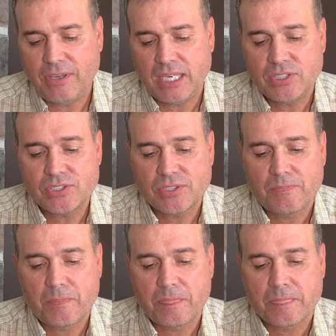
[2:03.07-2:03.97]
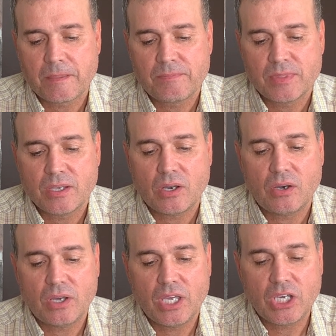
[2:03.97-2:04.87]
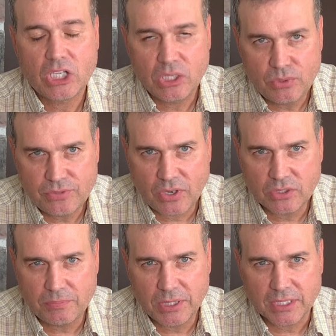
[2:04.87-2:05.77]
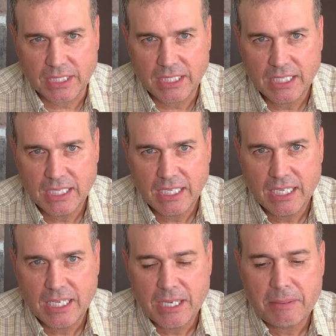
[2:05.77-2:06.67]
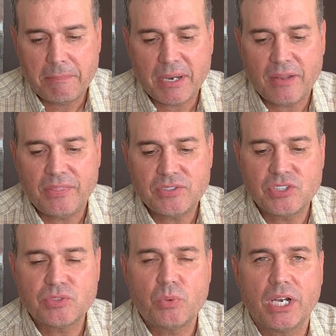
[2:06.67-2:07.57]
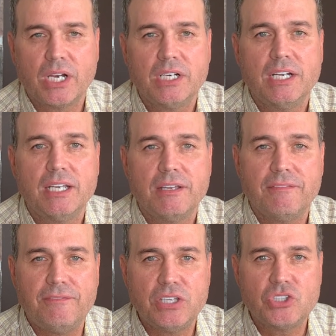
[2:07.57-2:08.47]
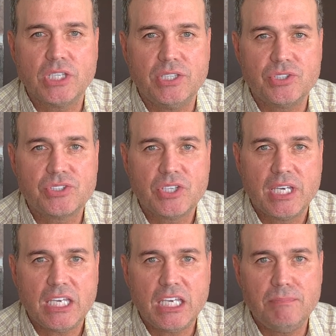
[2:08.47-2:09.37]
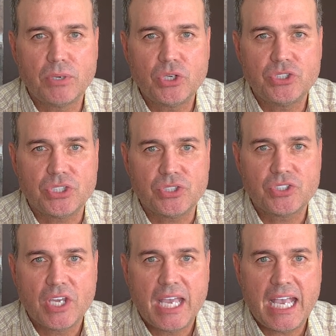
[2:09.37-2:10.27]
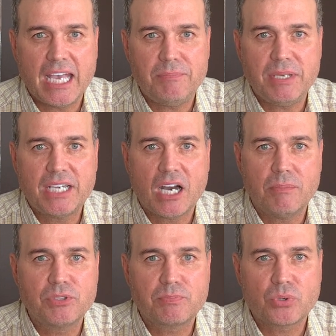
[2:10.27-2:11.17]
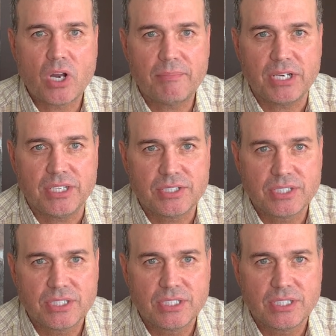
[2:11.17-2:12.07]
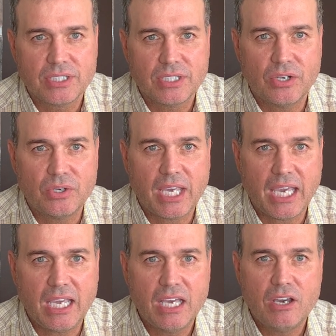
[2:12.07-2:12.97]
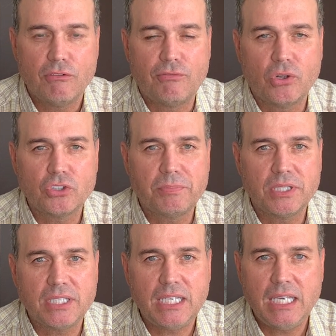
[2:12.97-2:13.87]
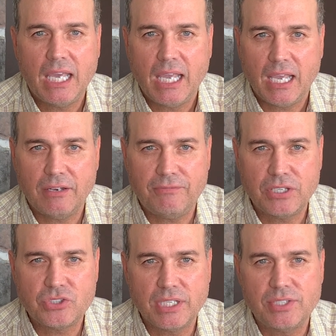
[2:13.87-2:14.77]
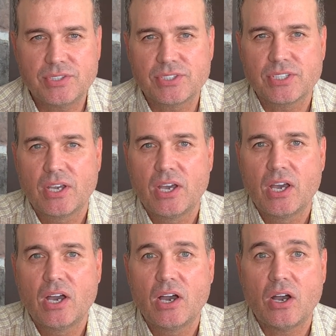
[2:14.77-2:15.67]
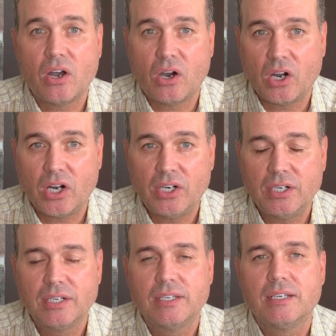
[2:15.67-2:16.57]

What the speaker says: phase includes vulnerability, but this is where vigilance emerges and becomes prominent. Okay, vulnerability and vigilance are